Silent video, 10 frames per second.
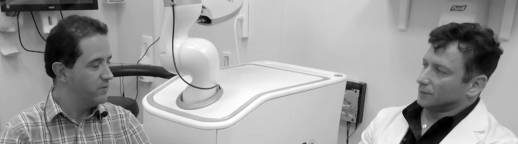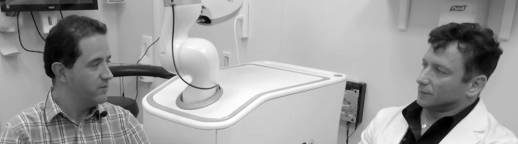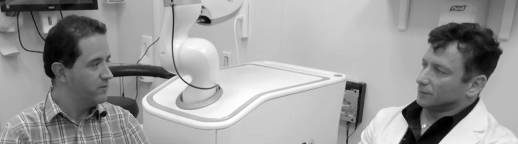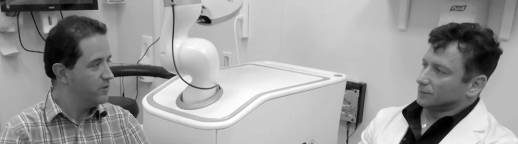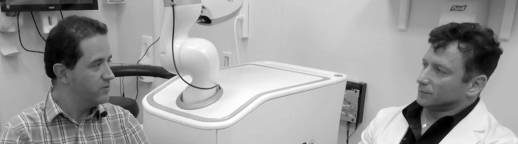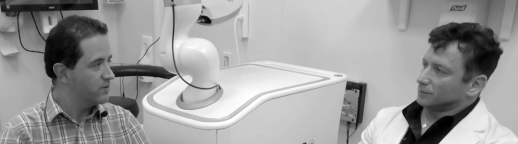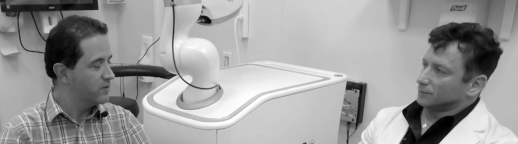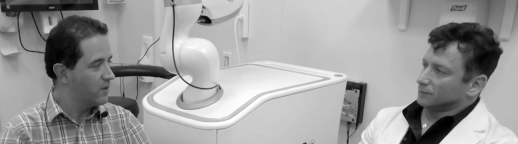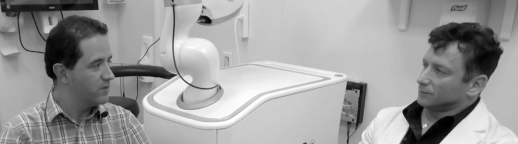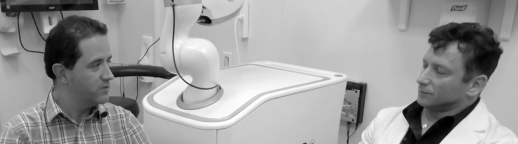Speaker 1: with new
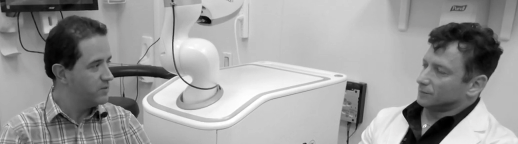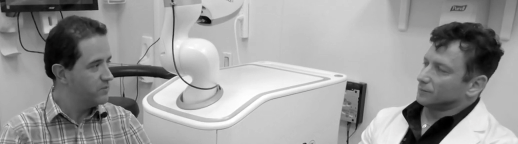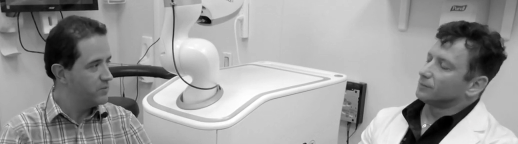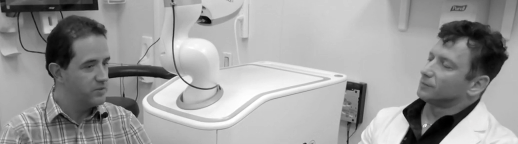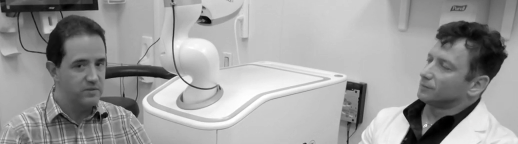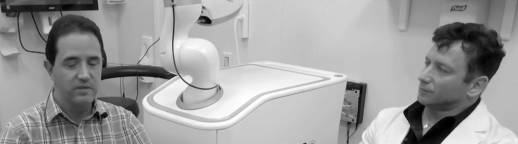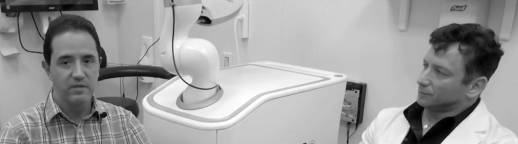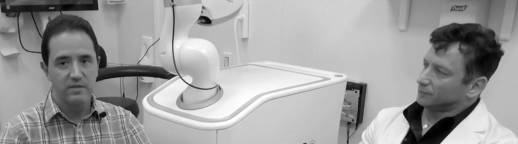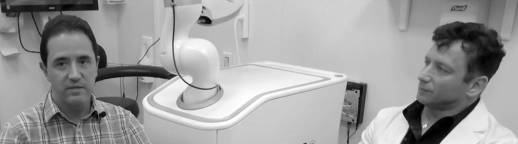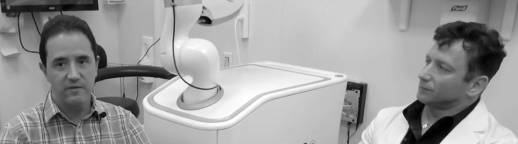technology, which
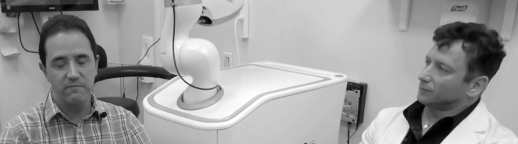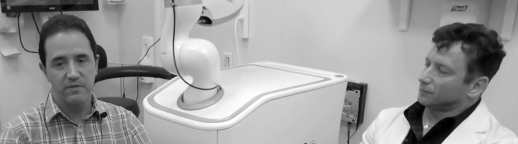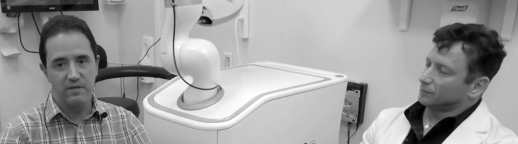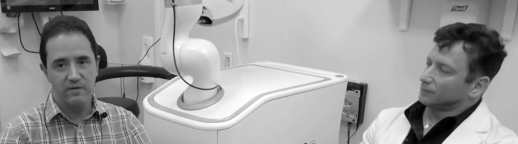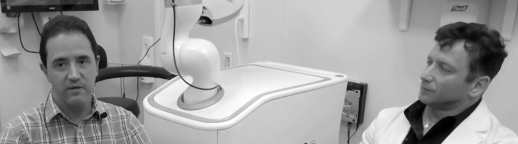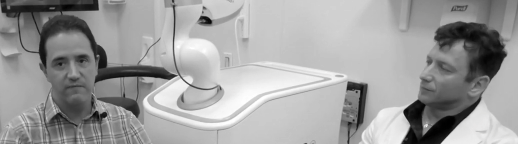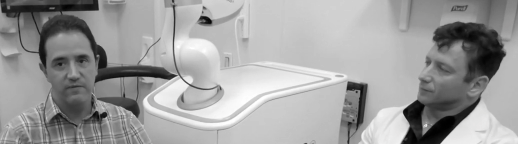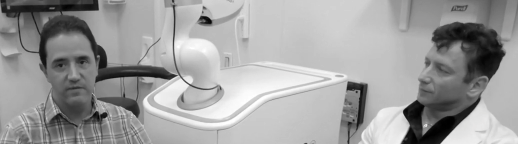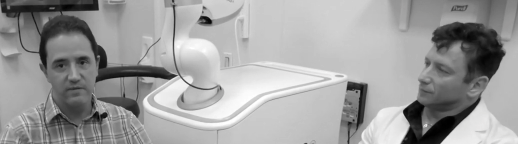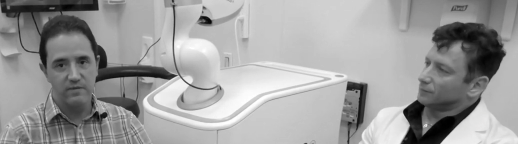gave me the
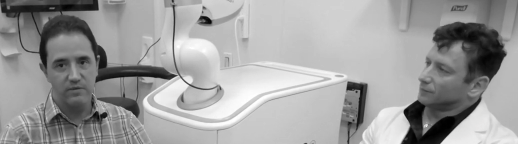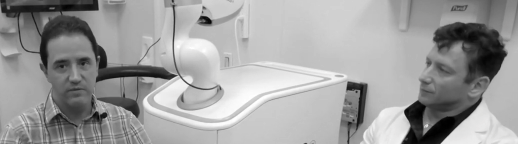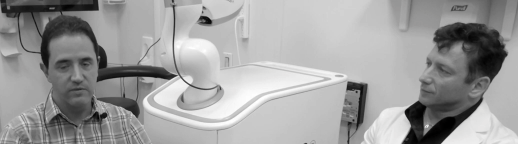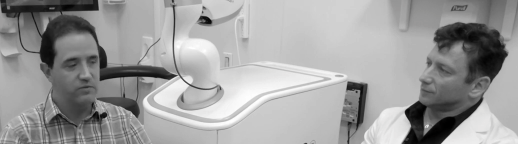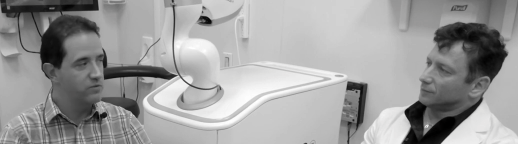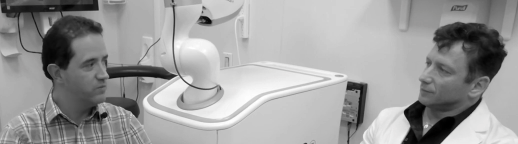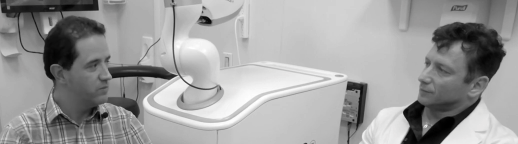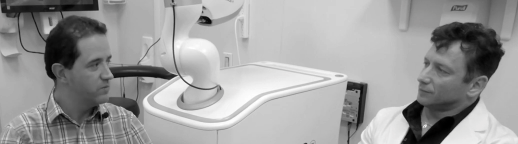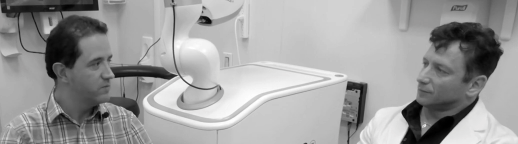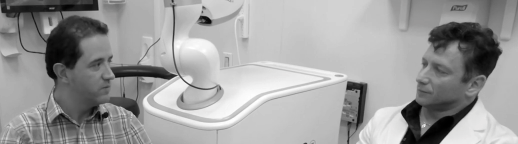confidence in order
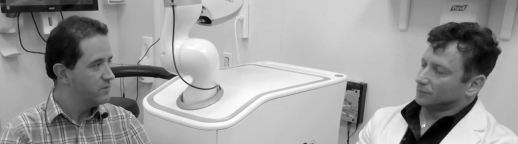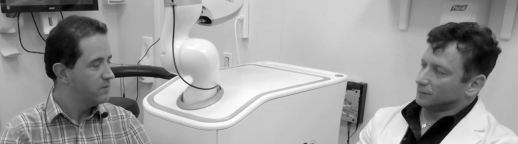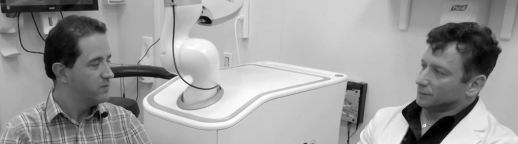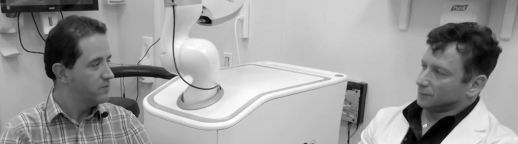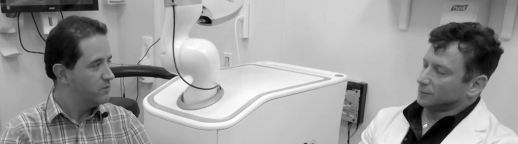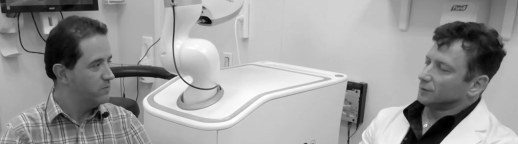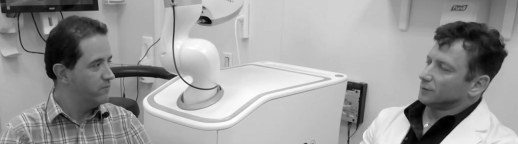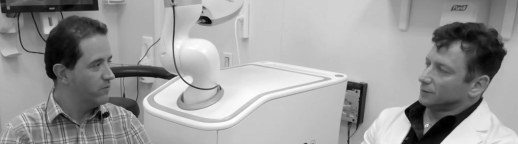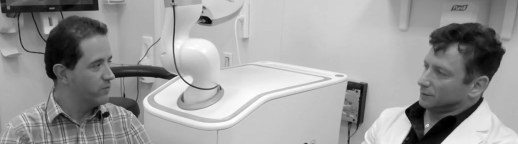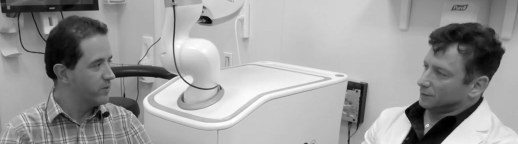to
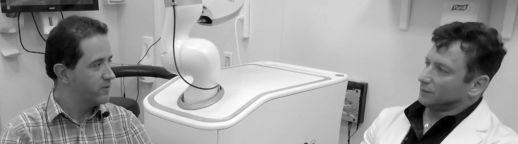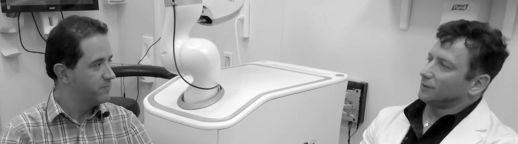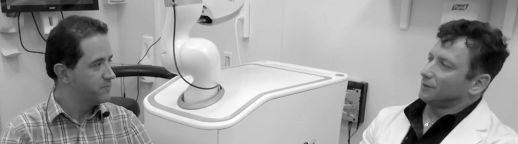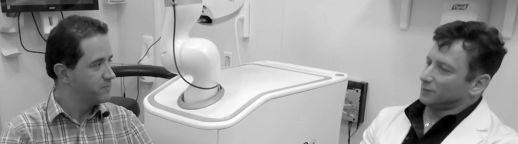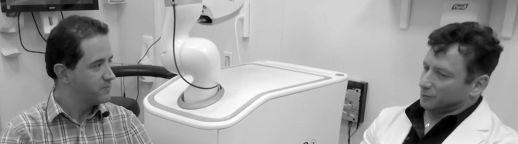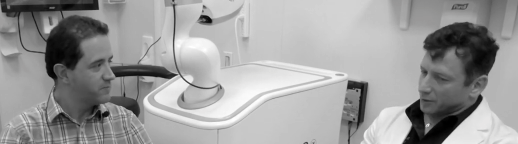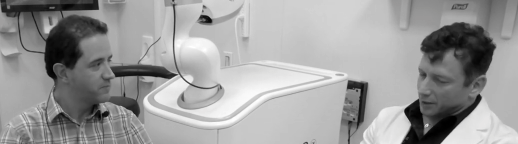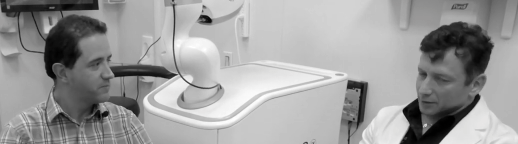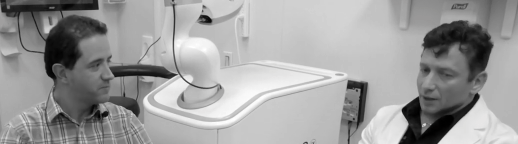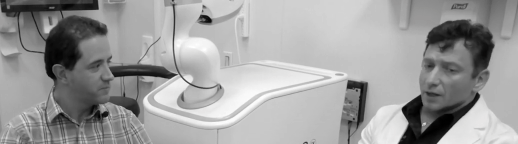move forward.
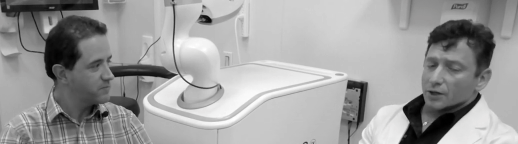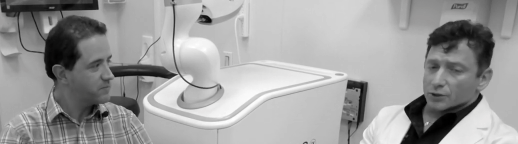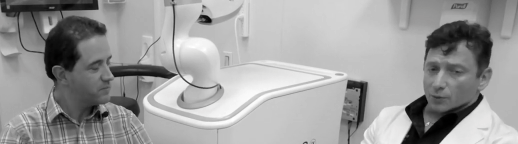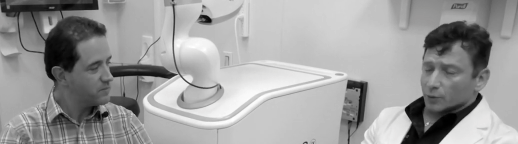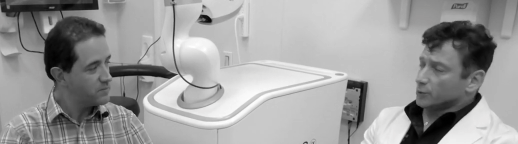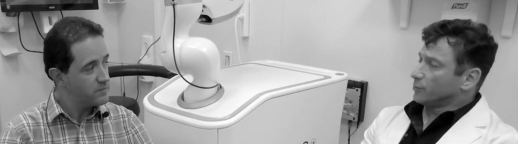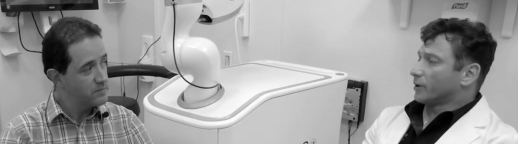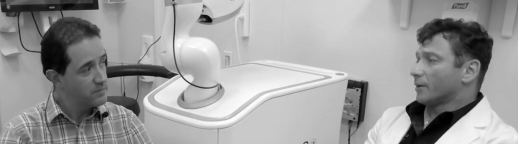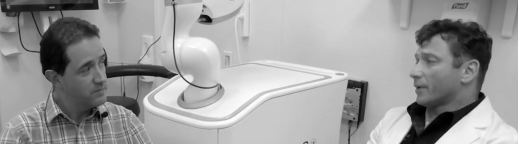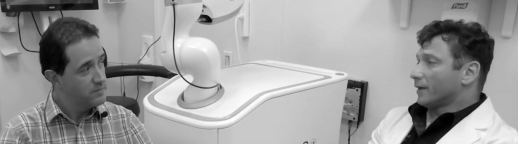
Speaker 2: Great. So would you
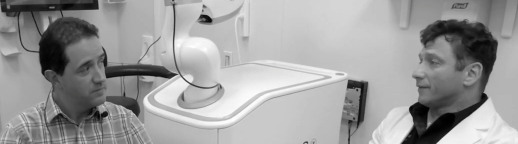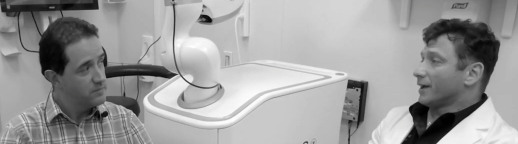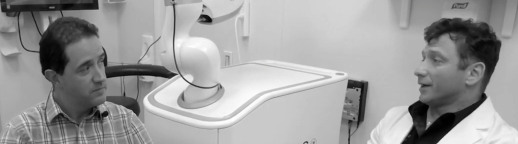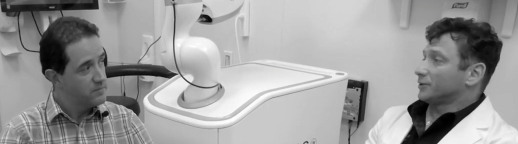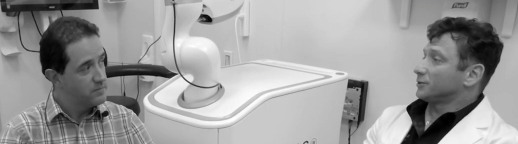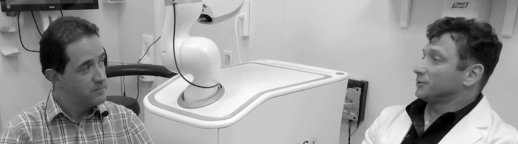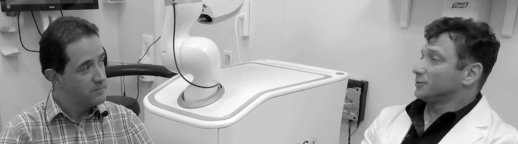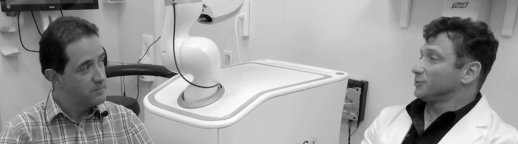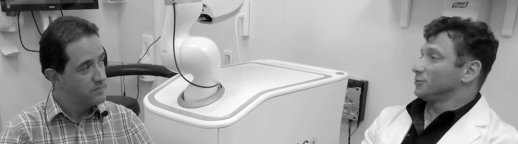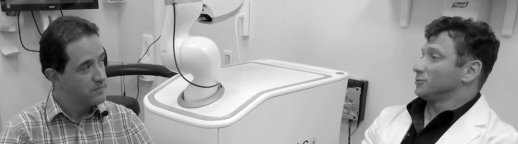recommend that
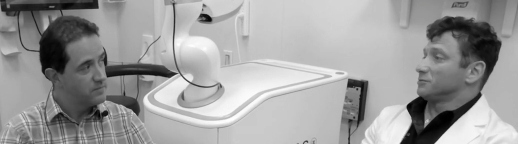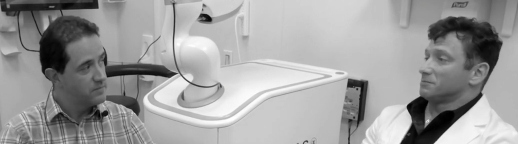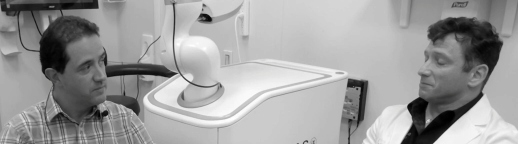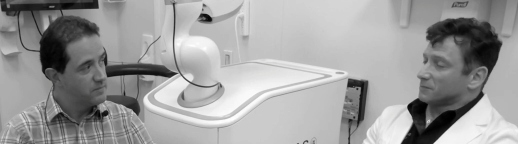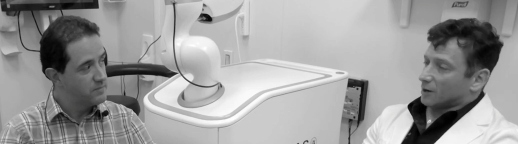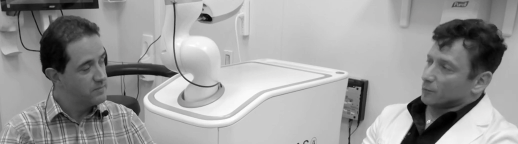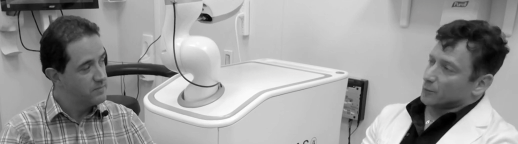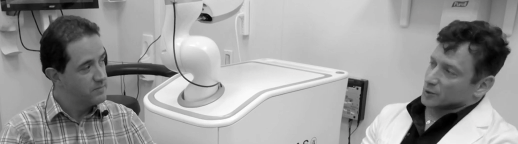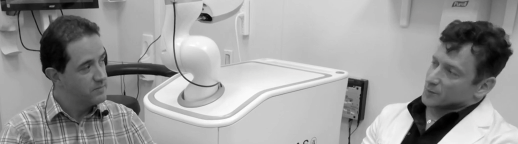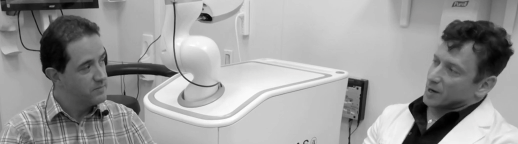to our
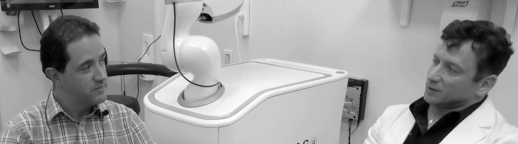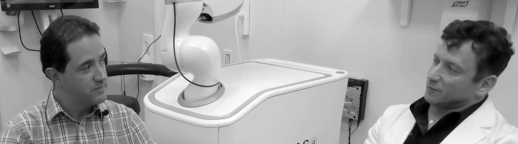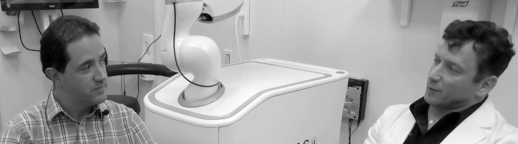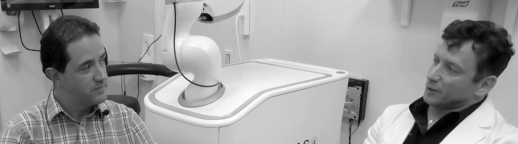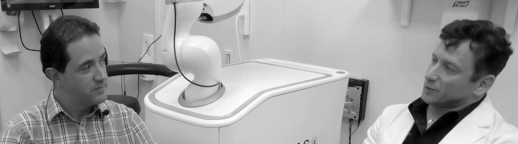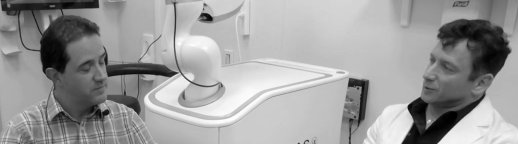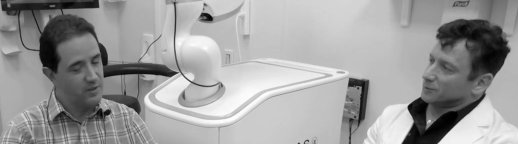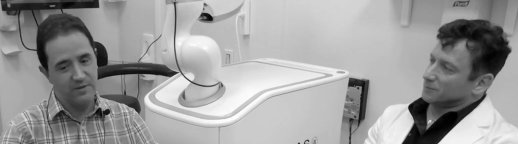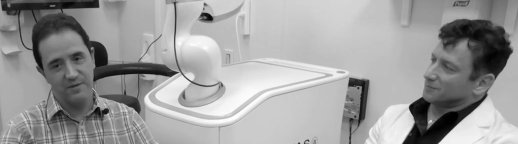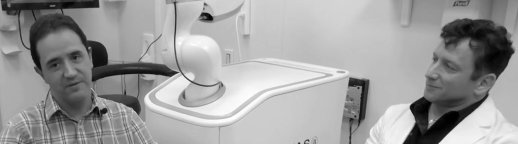prospective patient?
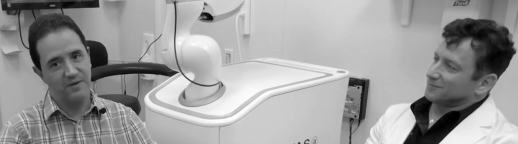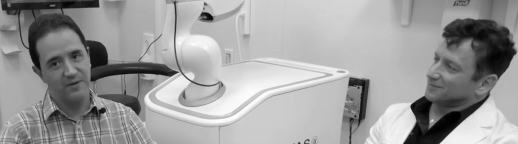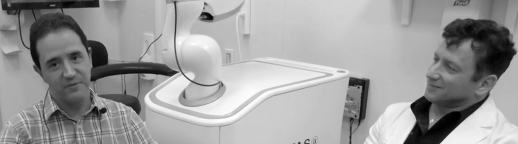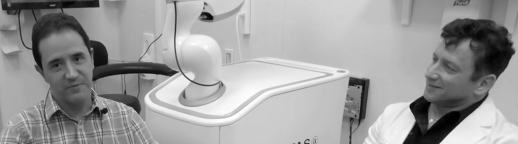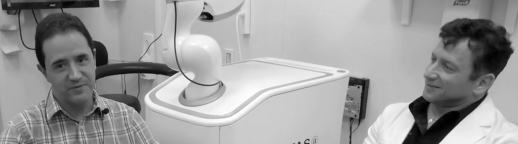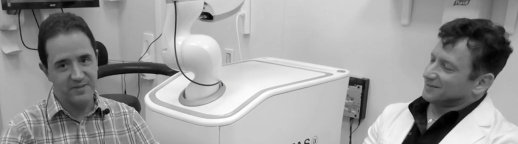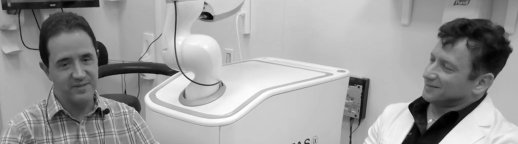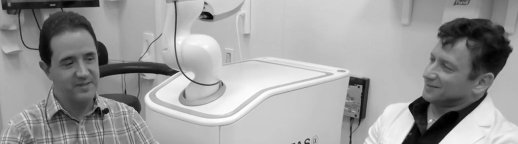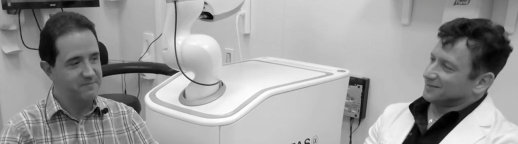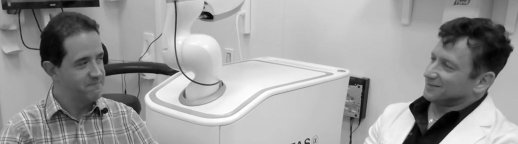
Speaker 1: 100%, yeah.